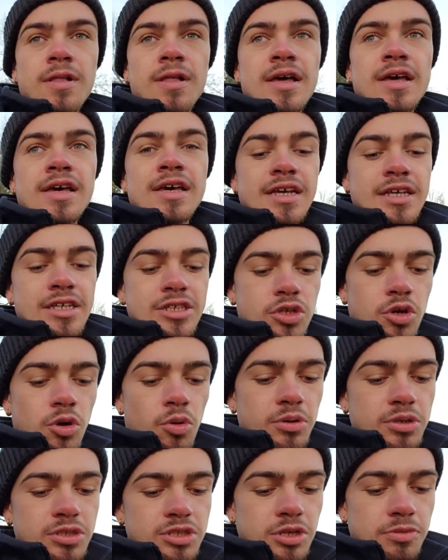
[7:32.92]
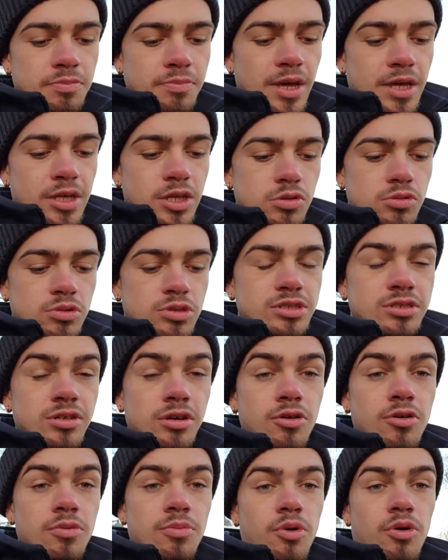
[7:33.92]
is going to make you
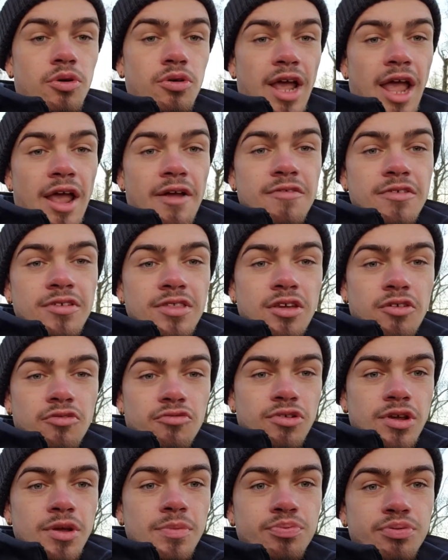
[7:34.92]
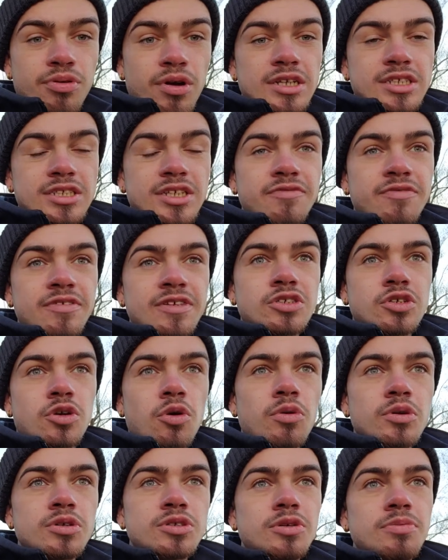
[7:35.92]
stutter more. Everything repressive is
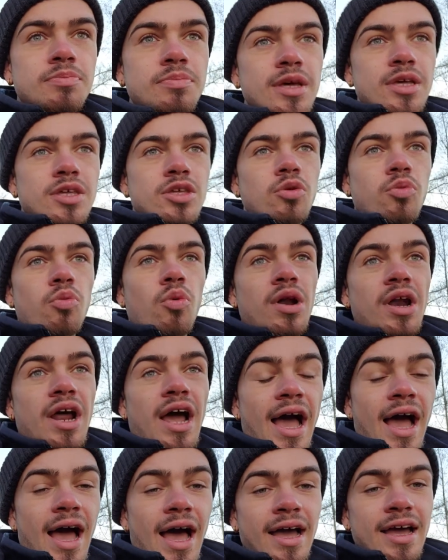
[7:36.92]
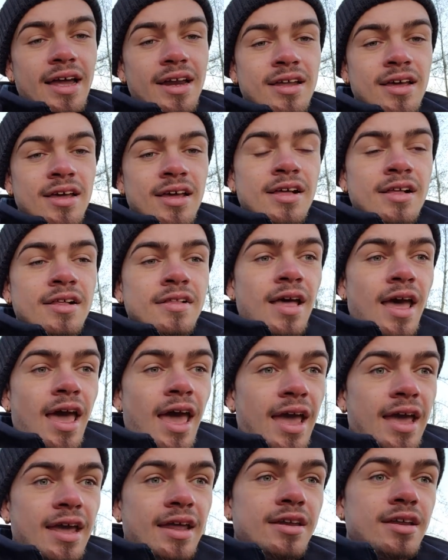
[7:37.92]
going to make you want to hide
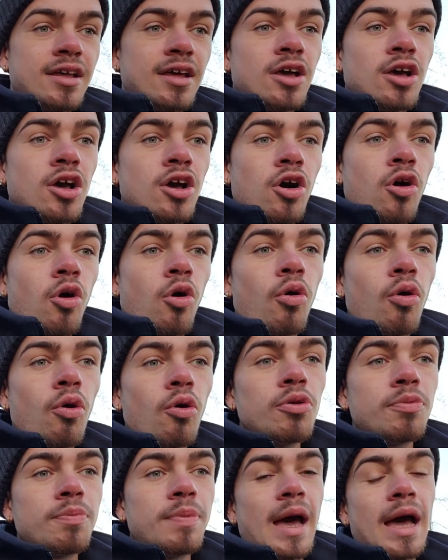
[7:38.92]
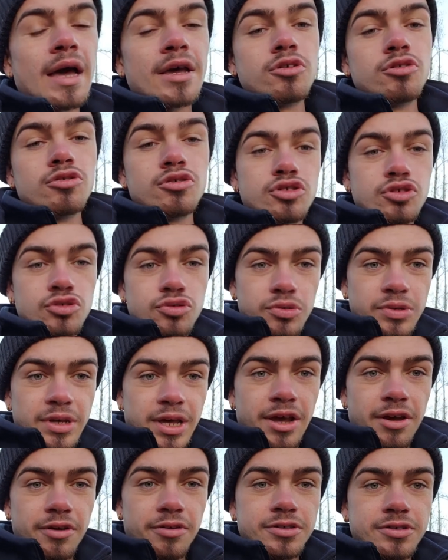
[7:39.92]
and hold back your true
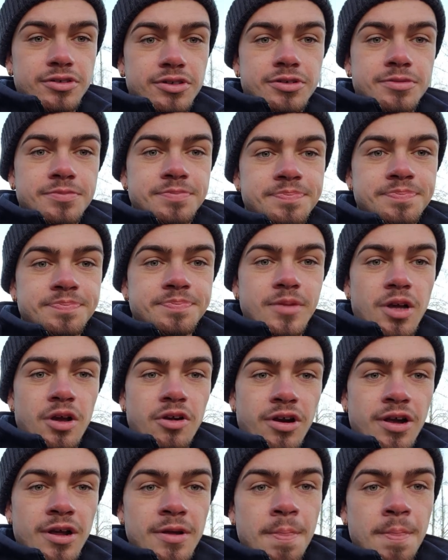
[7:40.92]
character. All right?